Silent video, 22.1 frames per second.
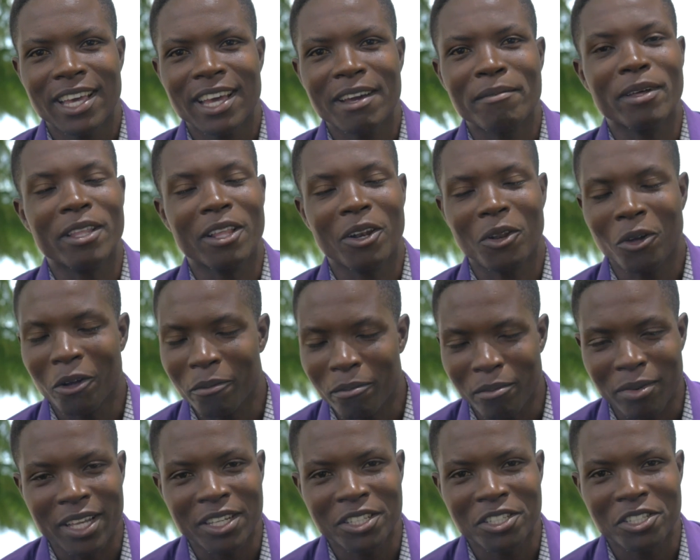May the Lord
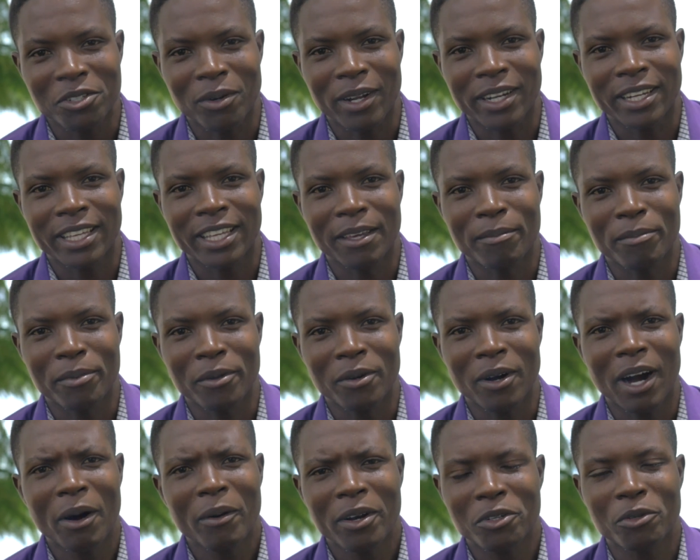bless you and keep you.
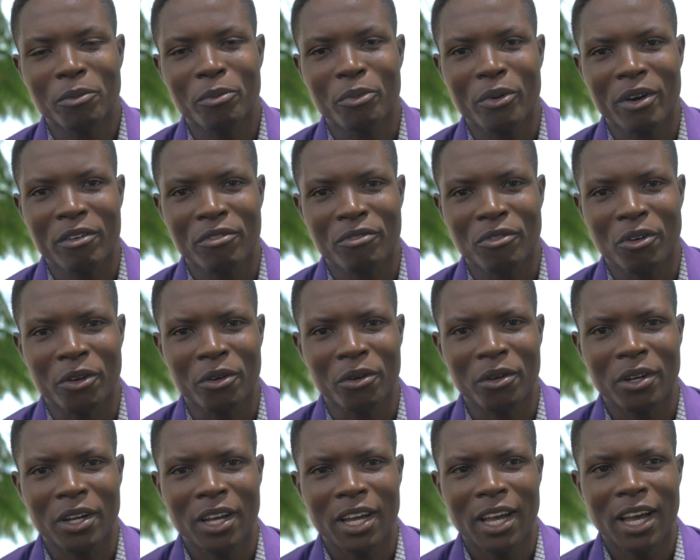I want to pray for you
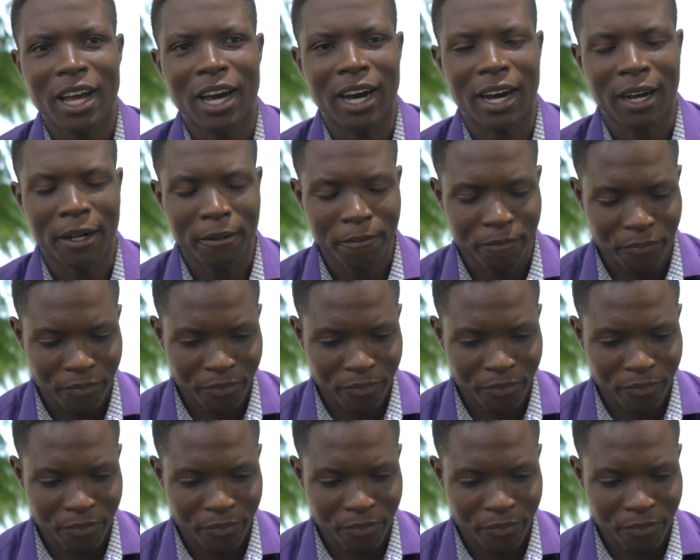um,